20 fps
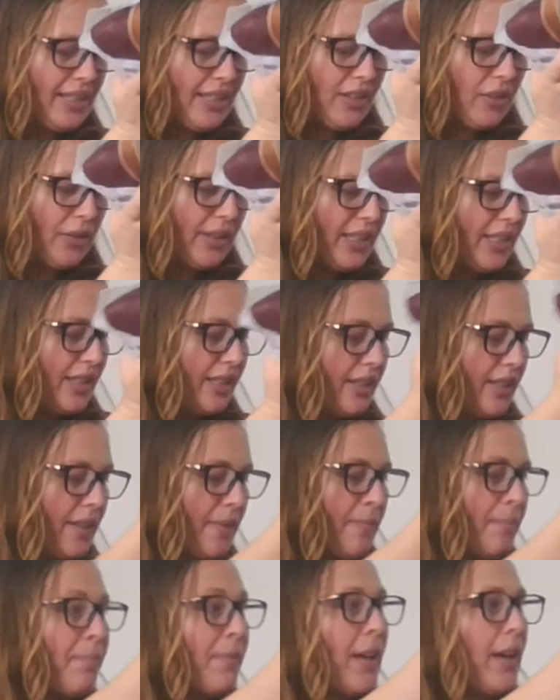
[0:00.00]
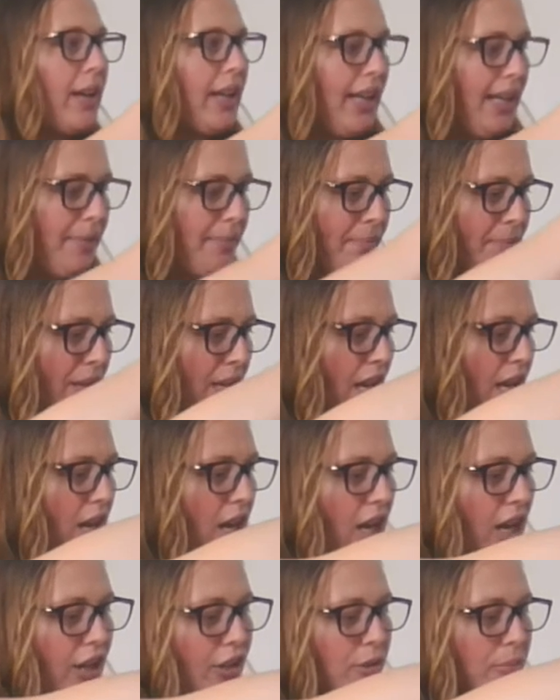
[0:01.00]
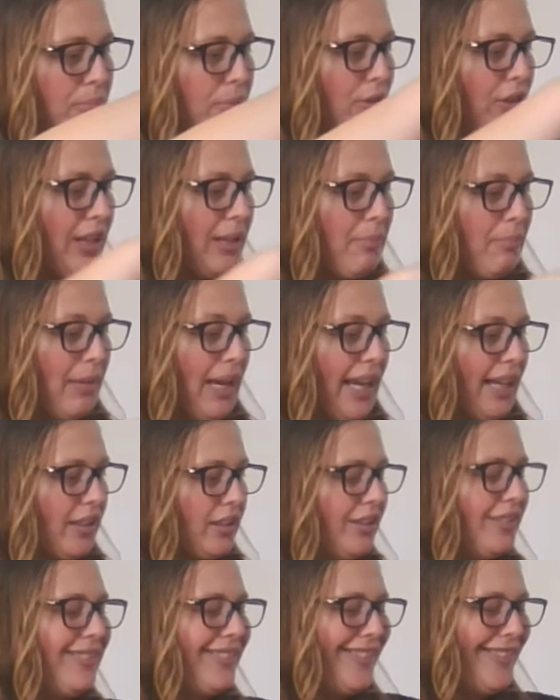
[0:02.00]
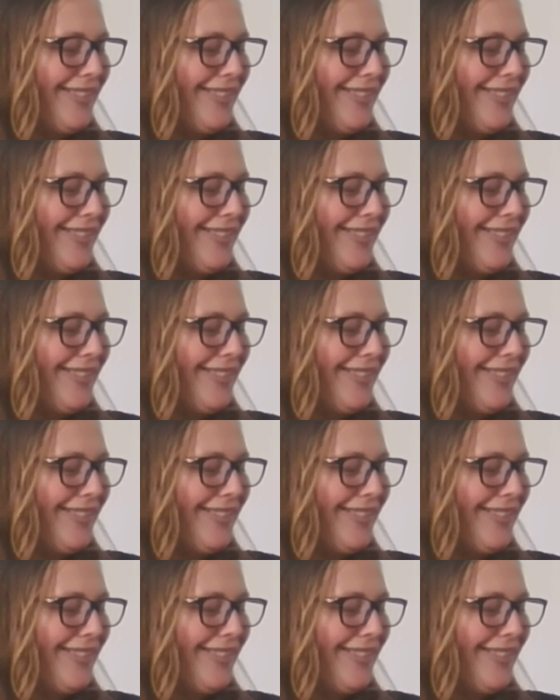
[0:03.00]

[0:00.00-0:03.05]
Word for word: excited okay I you put them back